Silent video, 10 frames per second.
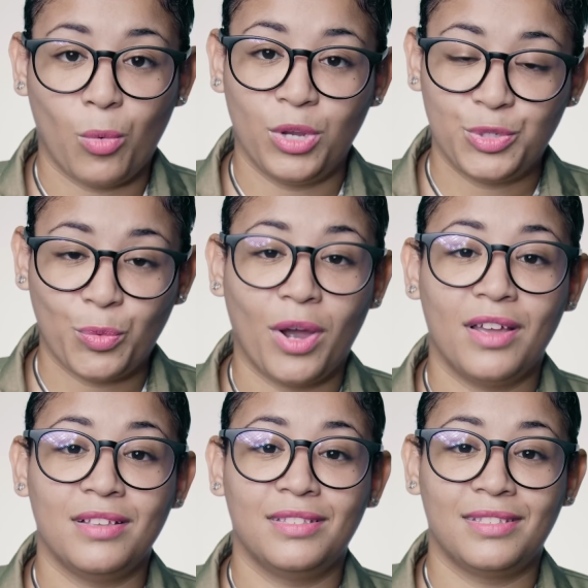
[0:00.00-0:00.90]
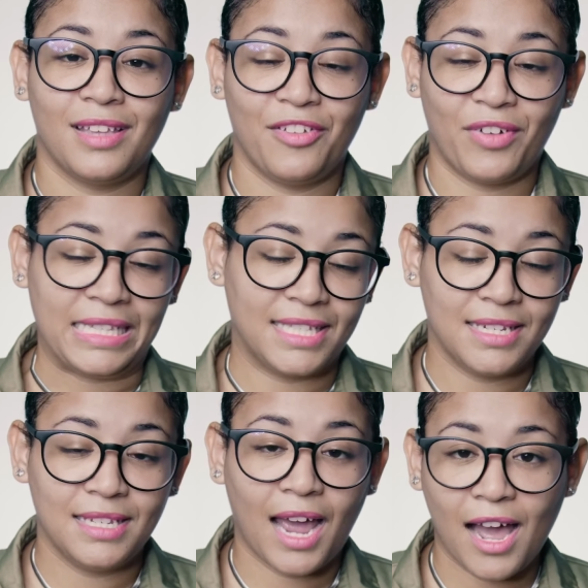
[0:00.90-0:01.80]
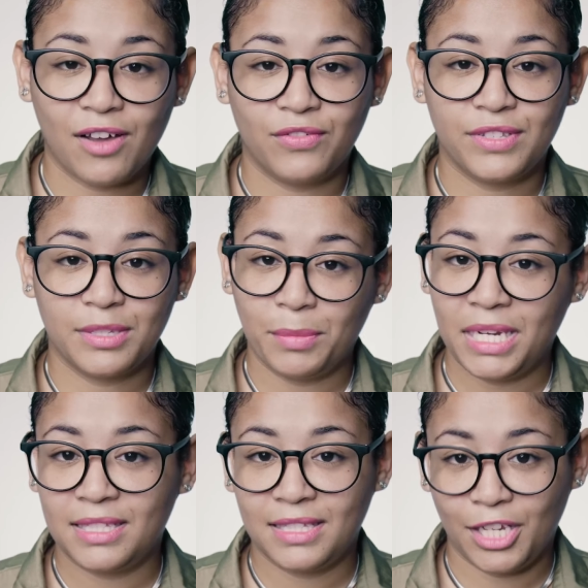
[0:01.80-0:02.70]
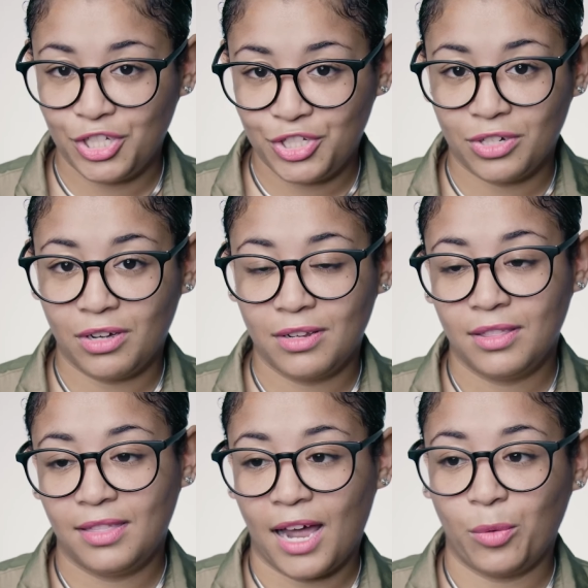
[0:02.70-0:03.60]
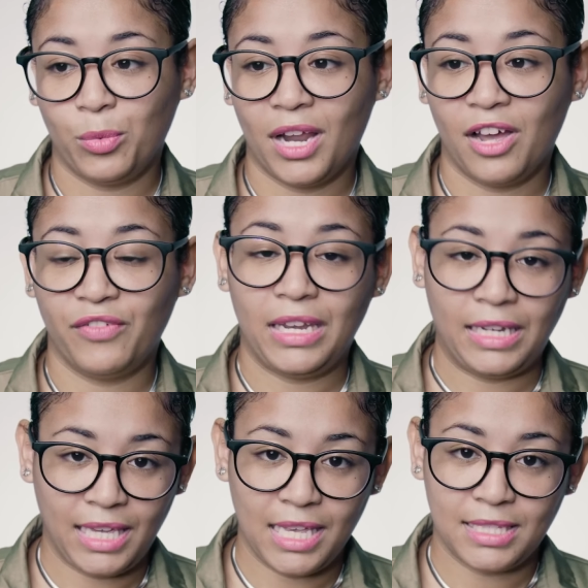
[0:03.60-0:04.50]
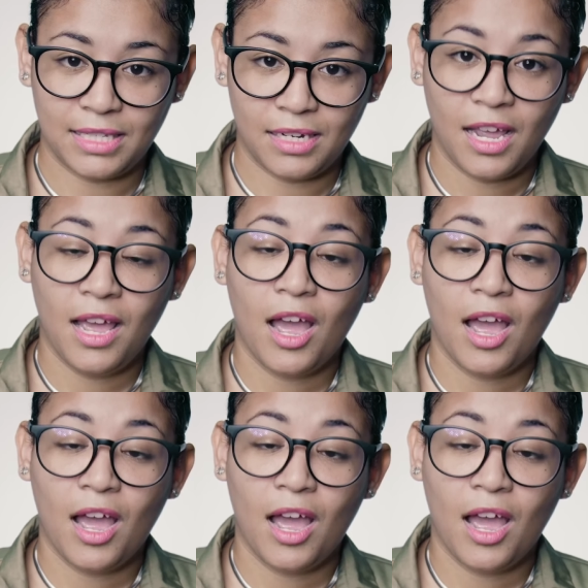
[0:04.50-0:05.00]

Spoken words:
which was if I didn't have somebody's signature that would have indicated